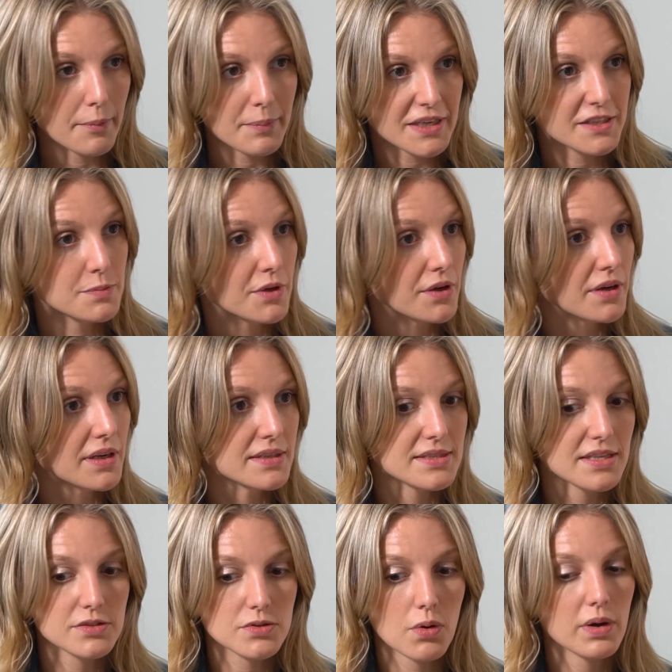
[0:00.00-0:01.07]
experience
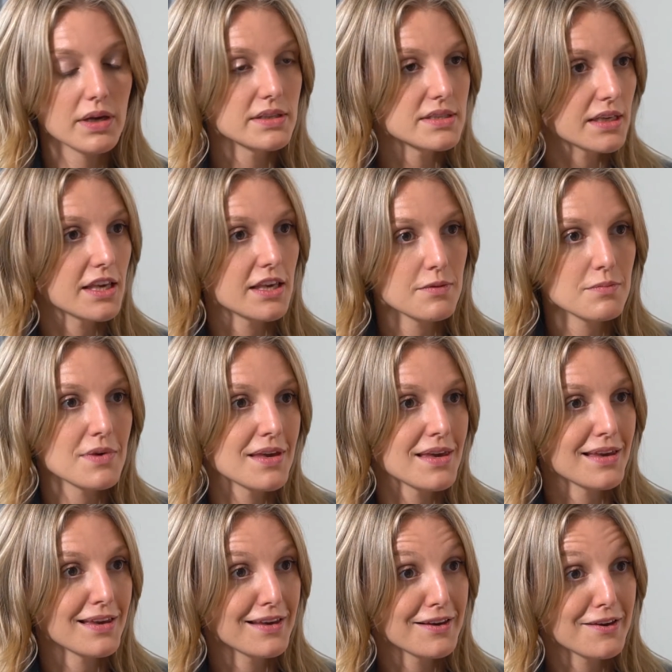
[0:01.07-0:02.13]
that's going to keep
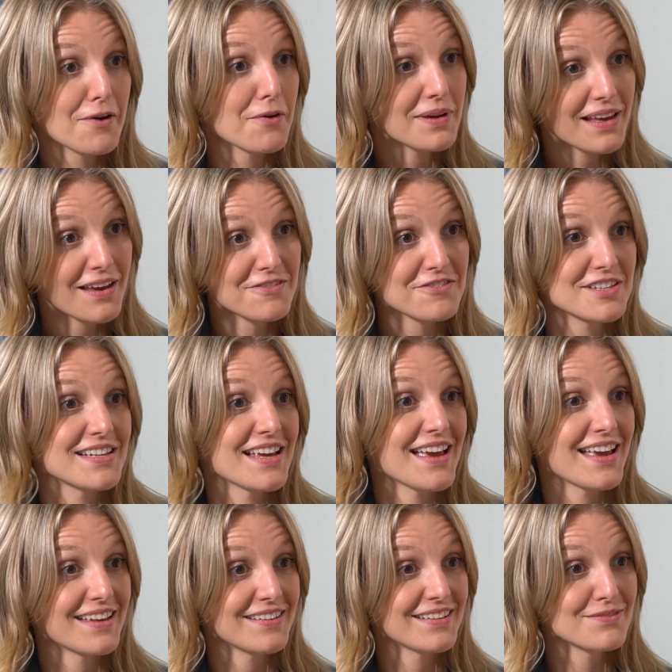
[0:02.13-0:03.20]
me going every
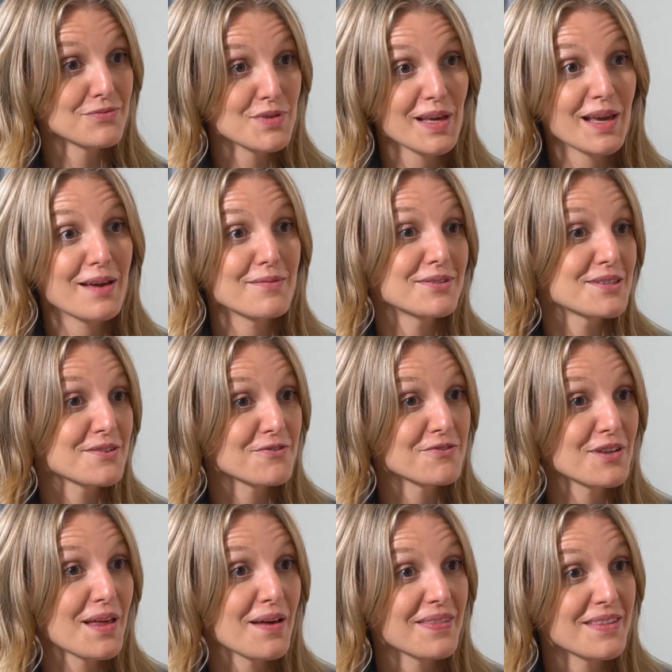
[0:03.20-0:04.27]
day and being able to
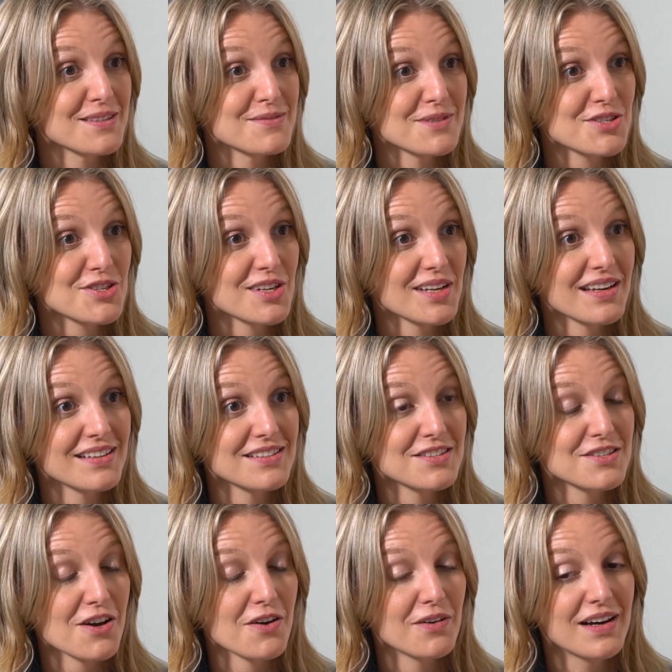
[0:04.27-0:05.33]
fill out this mission. And
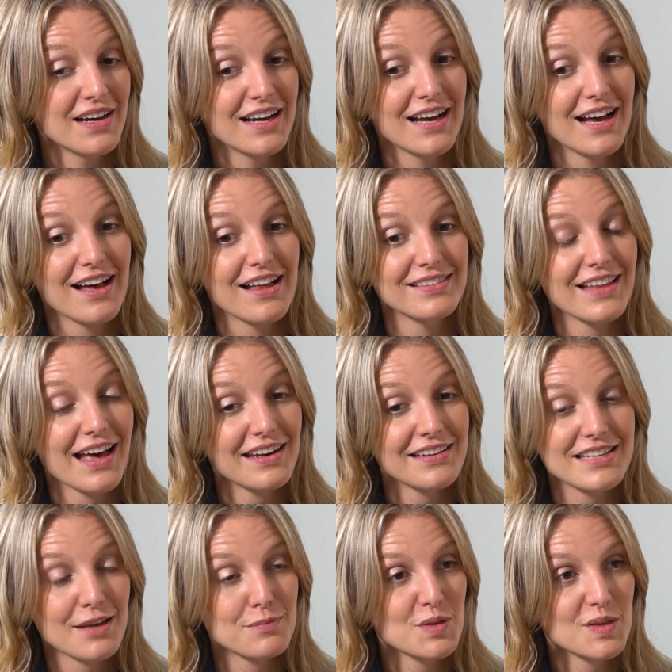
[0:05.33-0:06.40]
so a lot
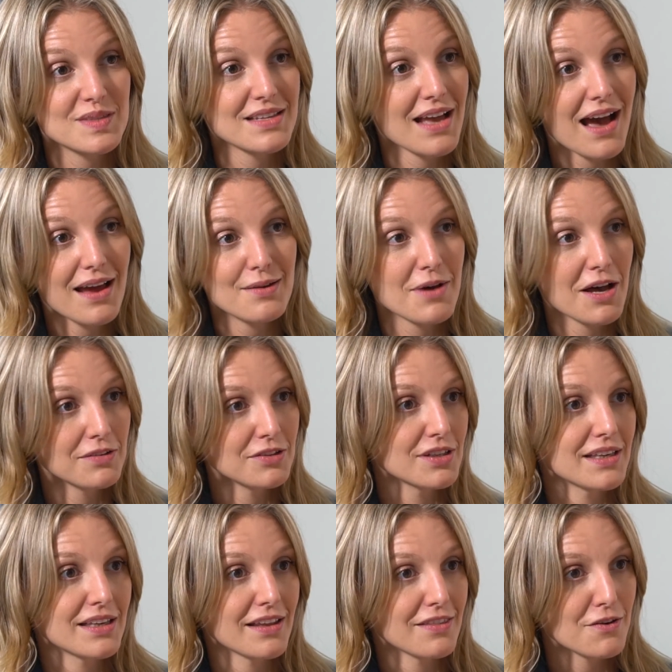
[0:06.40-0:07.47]
of times it's not about
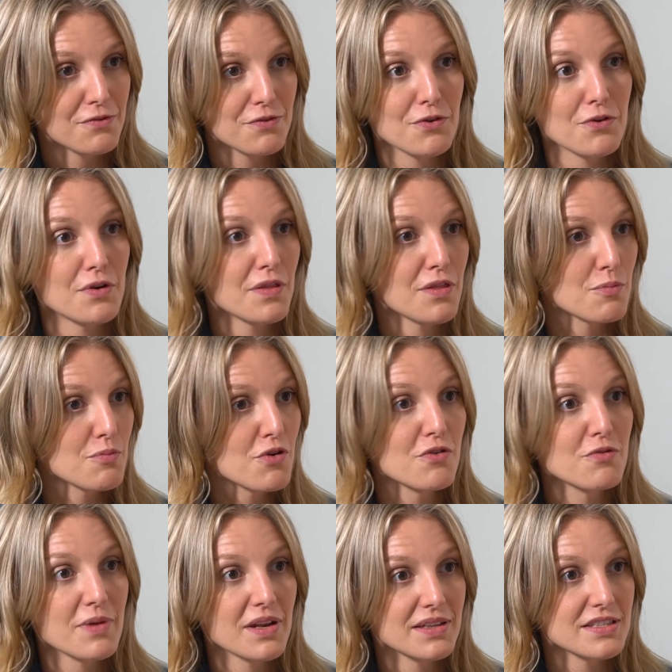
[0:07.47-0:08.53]
looking at the food and the
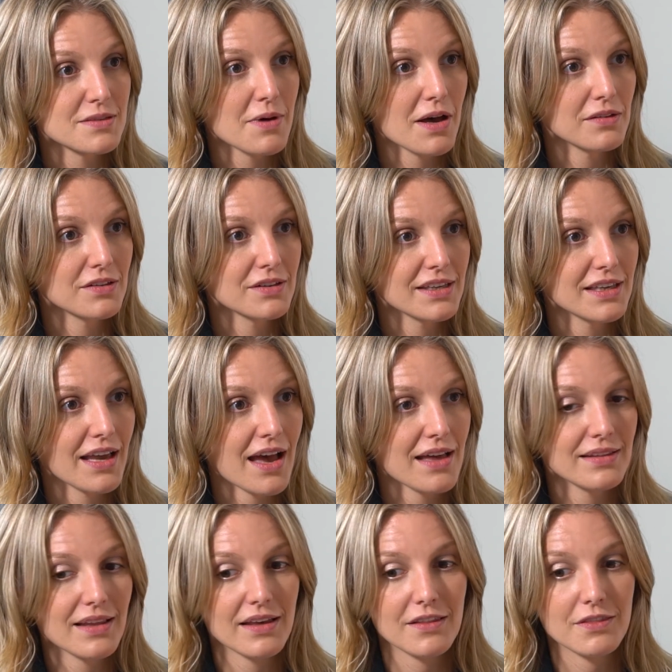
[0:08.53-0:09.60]
movement. It's about looking
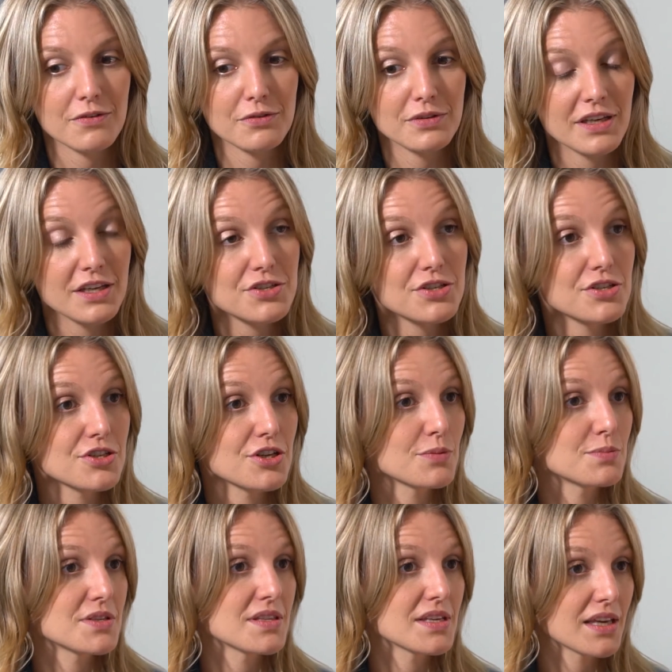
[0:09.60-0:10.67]
at like the
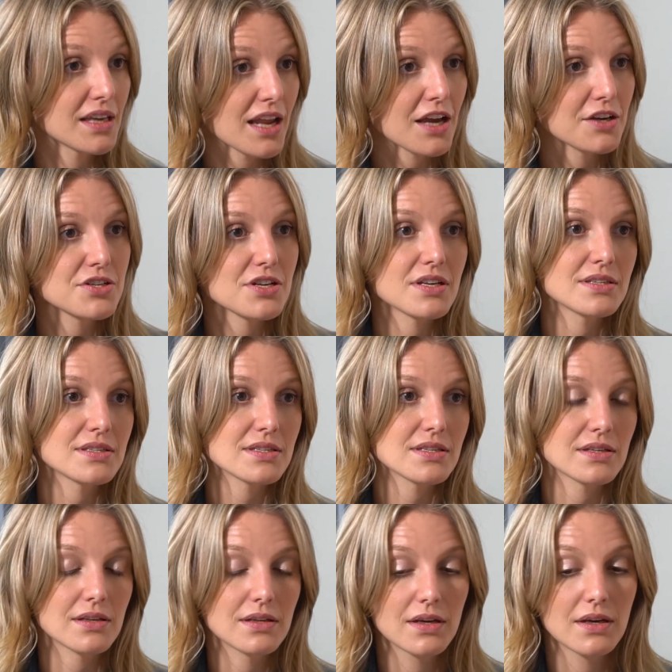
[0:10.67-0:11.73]
relationships and the connections,
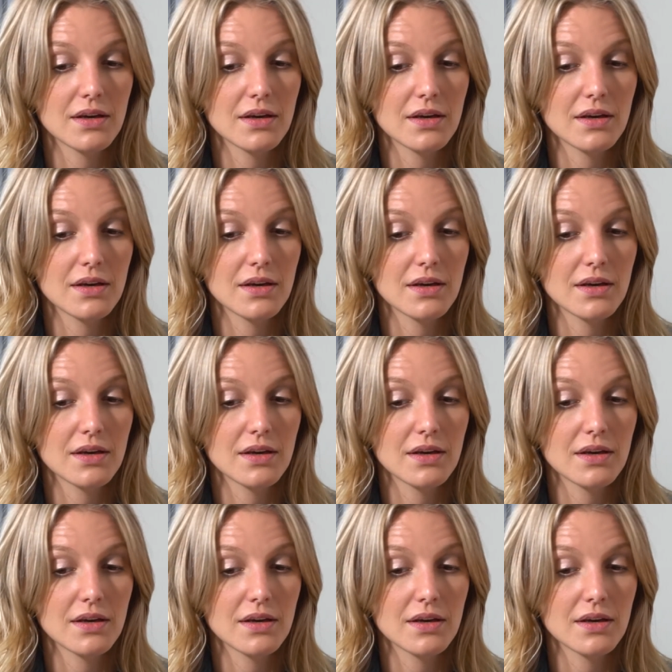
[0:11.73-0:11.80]
and